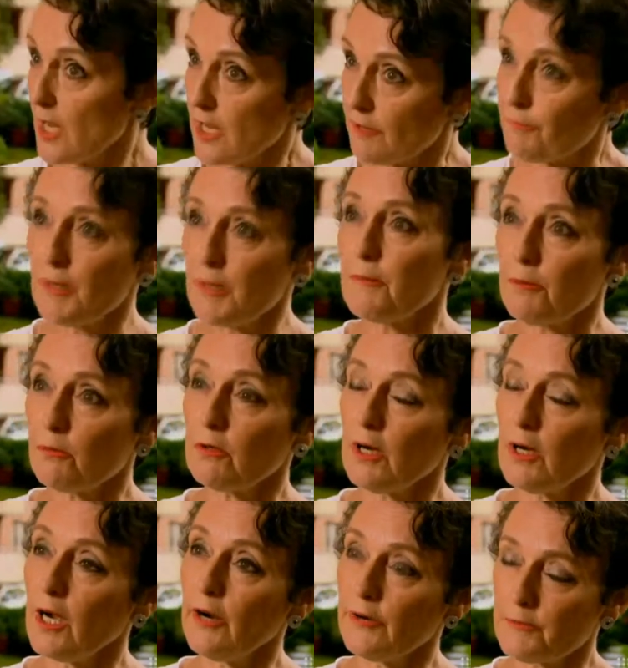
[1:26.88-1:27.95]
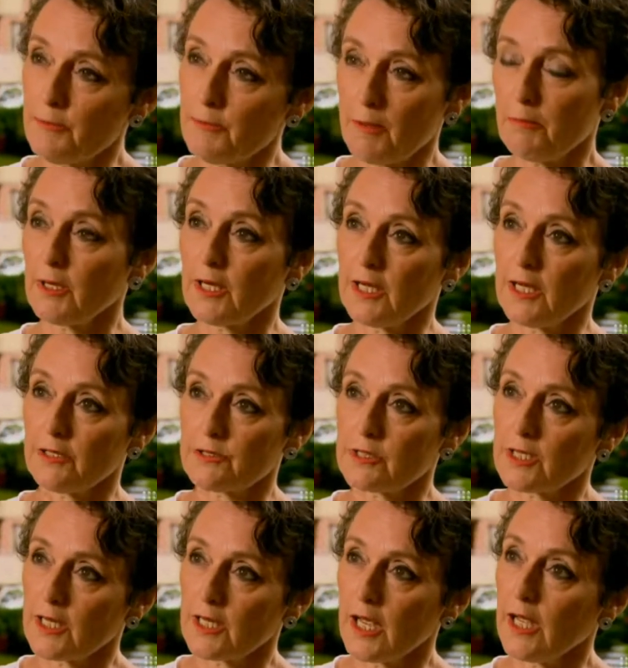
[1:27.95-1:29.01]
if people are in public
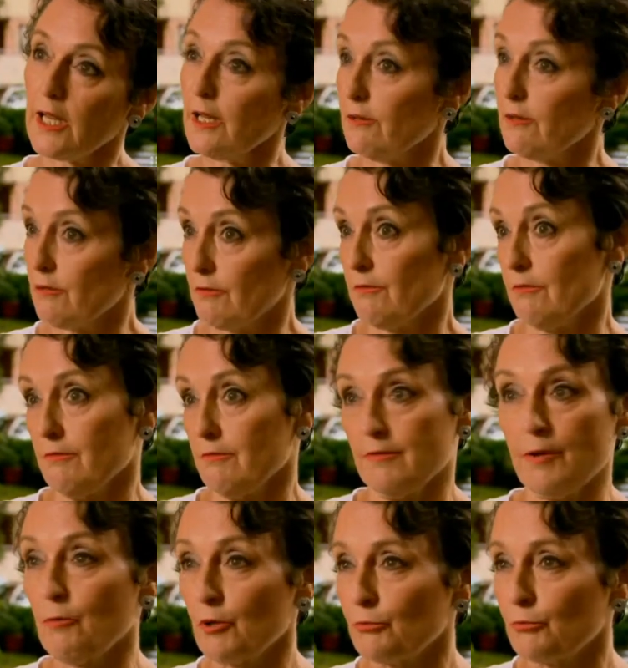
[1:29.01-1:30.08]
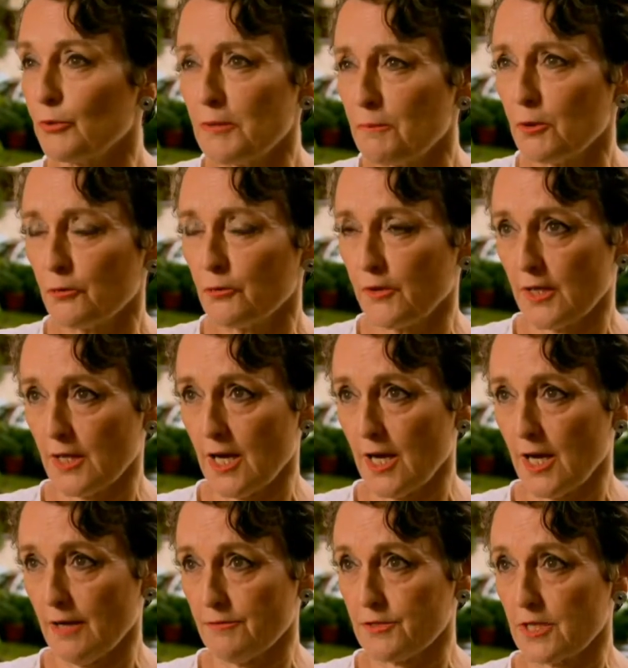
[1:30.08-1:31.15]
housing and they want to rebuild their
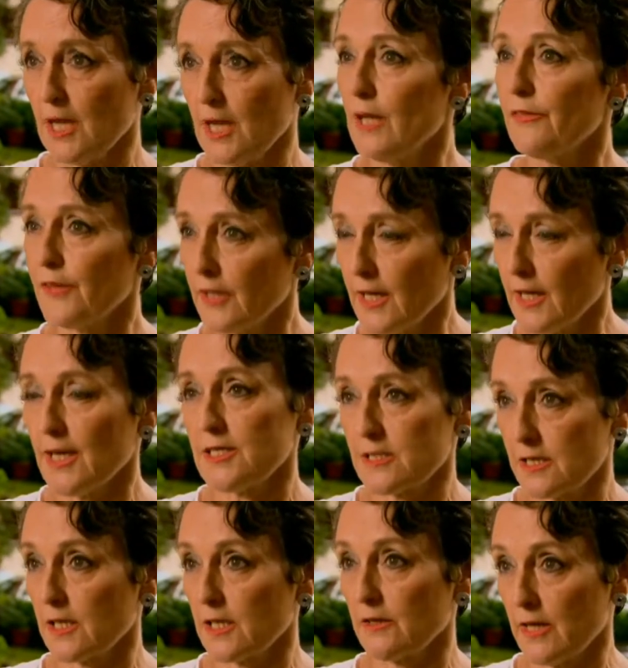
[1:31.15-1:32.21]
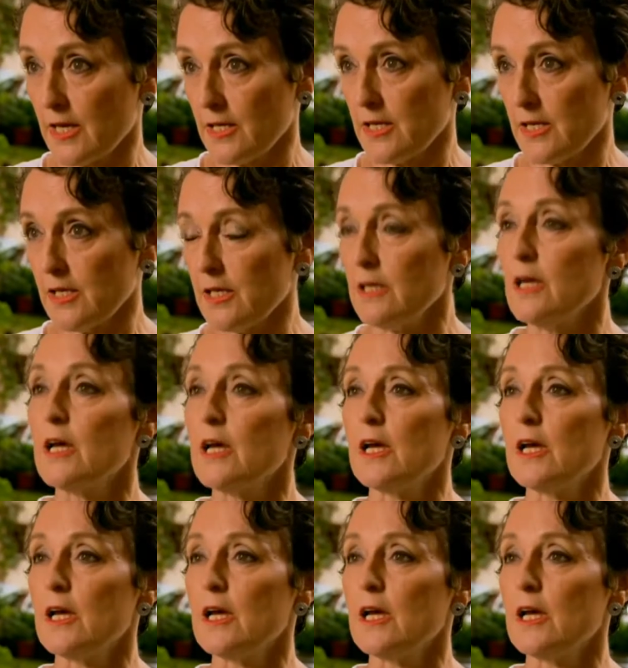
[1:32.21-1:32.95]
lives, the last thing they need